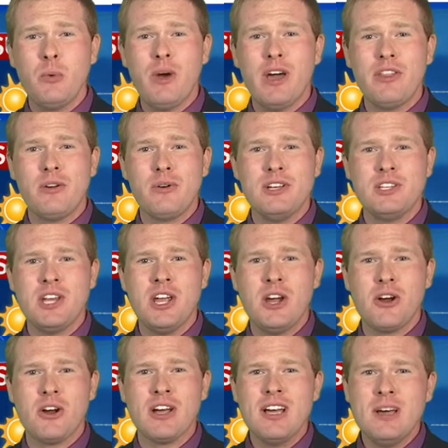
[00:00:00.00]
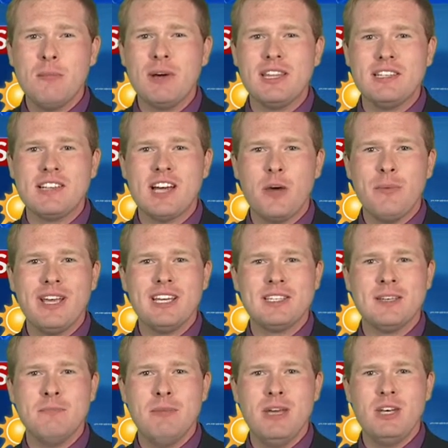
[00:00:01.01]
weather is here by the time we get
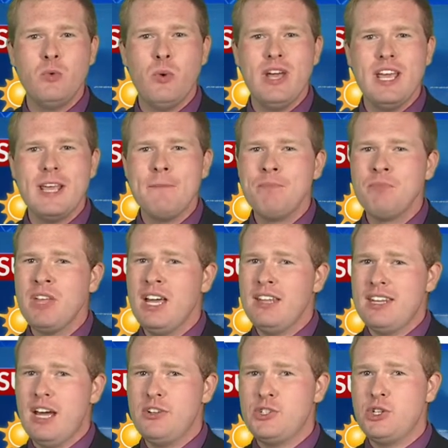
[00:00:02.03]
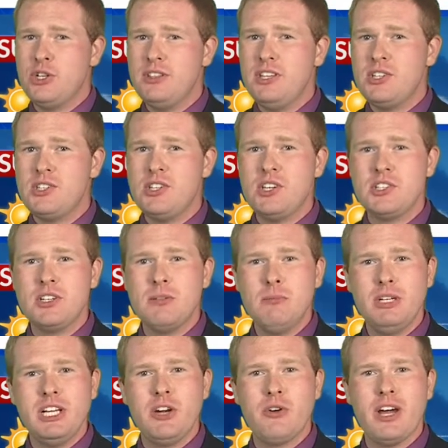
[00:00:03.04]
to midweek. Now, should this system
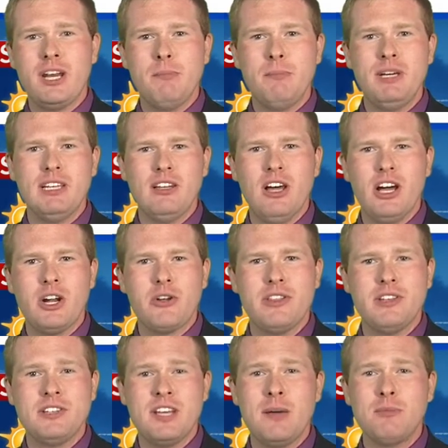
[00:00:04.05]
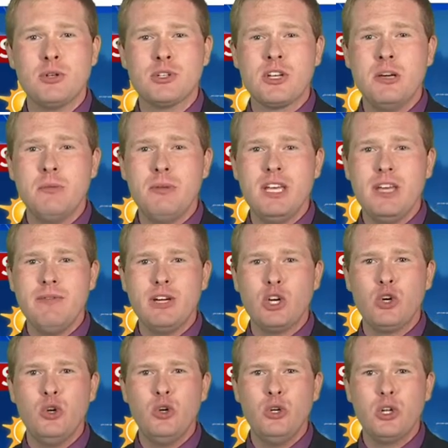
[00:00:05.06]
linger on a bit longer, the temperatures could be even
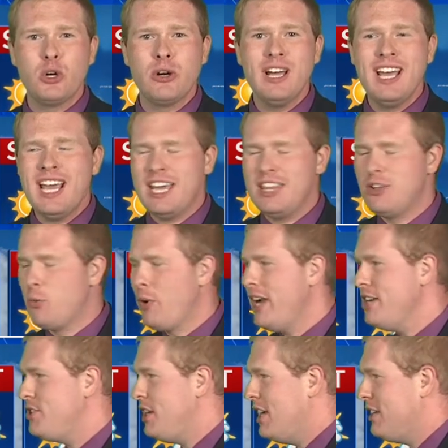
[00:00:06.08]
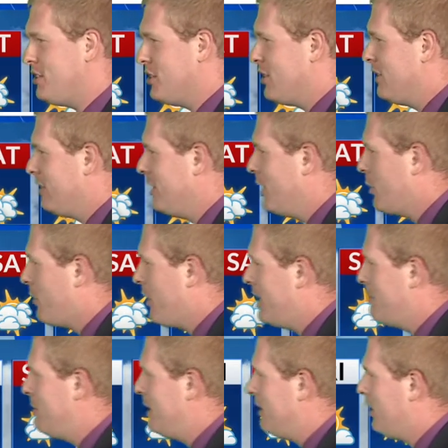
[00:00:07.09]
cooler and the rain chances could linger on
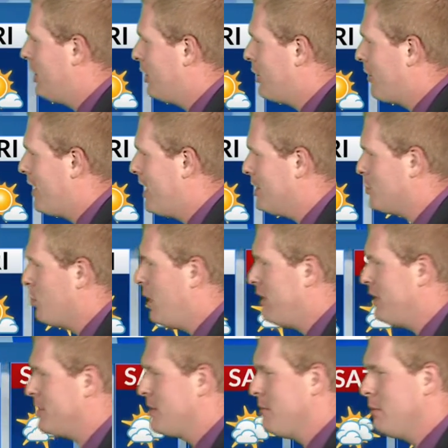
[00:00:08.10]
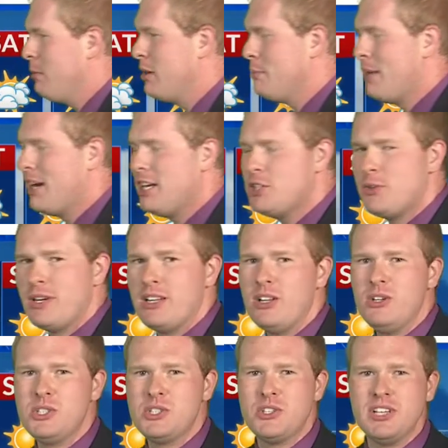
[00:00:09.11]
a bit longer as well. That's something we'll be monitoring
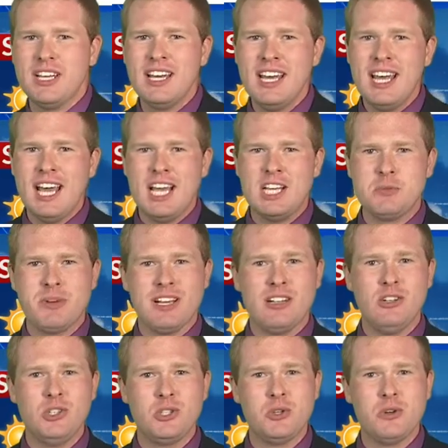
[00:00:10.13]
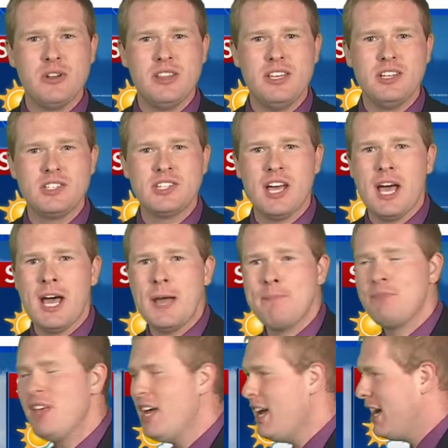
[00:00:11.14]
closely as we get closer to this time.
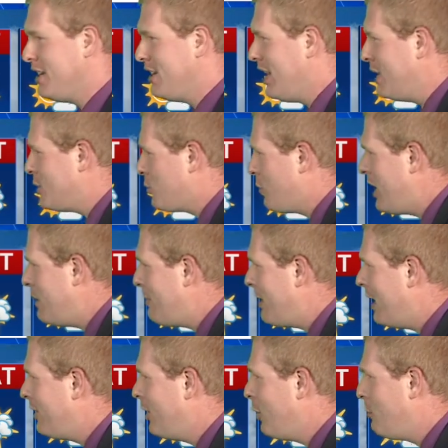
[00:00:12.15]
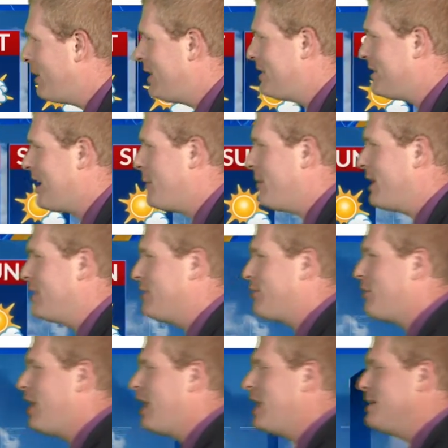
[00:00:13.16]
A nice rebound, though, by the time we get to
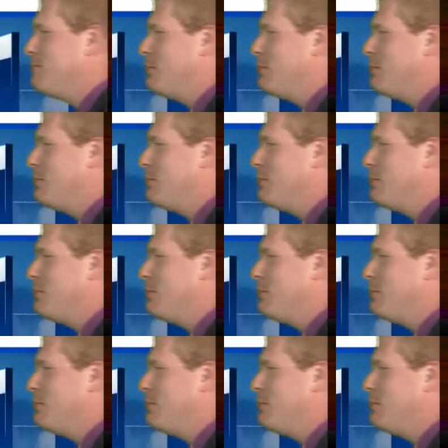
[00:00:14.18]
Friday.